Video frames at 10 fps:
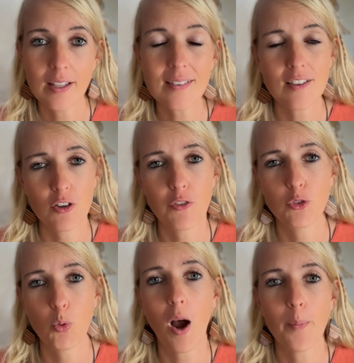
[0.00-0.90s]
It's easy
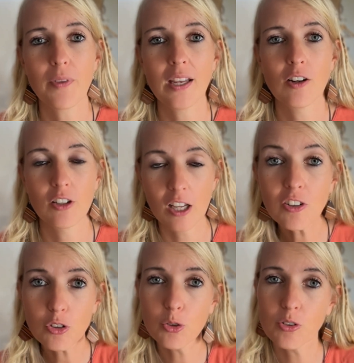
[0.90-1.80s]
to opt in on
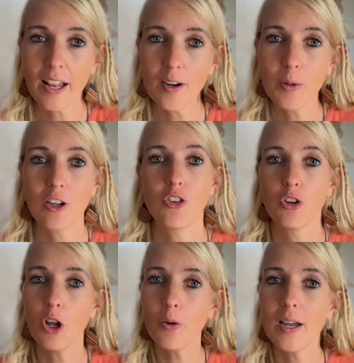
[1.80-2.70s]
his newsletter because you
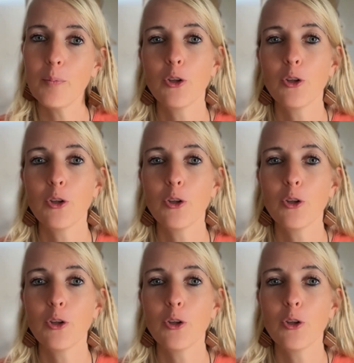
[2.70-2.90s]
know him,